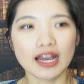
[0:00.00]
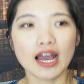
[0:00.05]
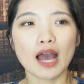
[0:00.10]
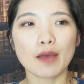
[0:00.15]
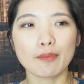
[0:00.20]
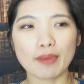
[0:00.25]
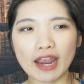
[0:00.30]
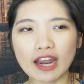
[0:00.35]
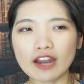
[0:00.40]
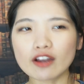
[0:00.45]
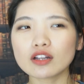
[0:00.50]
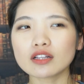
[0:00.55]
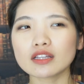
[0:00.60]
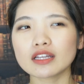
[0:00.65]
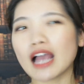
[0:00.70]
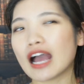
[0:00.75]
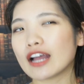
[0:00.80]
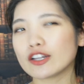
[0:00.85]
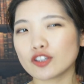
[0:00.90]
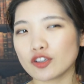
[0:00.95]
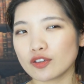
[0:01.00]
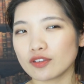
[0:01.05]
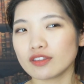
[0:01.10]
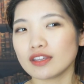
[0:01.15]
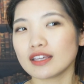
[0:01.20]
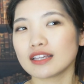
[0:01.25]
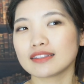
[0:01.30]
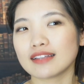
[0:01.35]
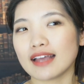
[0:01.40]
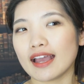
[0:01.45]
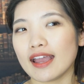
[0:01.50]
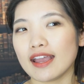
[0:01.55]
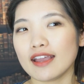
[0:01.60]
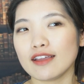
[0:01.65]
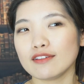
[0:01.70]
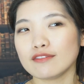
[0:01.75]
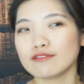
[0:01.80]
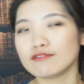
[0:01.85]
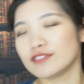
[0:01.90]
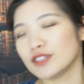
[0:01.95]
apparently I don't think
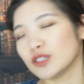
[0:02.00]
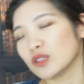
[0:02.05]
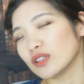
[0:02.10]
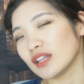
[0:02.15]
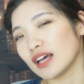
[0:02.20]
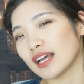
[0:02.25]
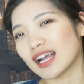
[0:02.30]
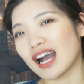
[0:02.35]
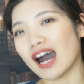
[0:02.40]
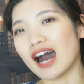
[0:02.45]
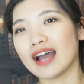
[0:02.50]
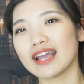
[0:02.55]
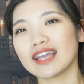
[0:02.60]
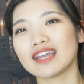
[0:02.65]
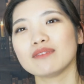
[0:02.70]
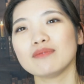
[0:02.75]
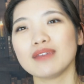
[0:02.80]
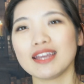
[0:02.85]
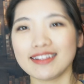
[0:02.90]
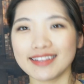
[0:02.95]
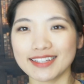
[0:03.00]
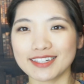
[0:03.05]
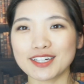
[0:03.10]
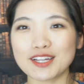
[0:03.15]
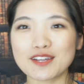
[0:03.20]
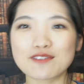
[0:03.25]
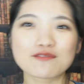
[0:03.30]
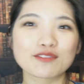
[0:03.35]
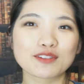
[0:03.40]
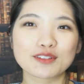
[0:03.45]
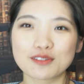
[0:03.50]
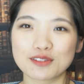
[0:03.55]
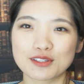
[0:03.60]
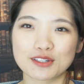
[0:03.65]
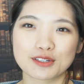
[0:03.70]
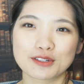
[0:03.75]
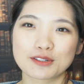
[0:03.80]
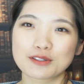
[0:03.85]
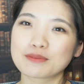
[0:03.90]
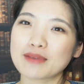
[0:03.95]
they feel like I am in their
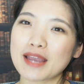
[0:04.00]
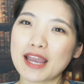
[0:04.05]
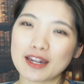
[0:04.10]
influencer group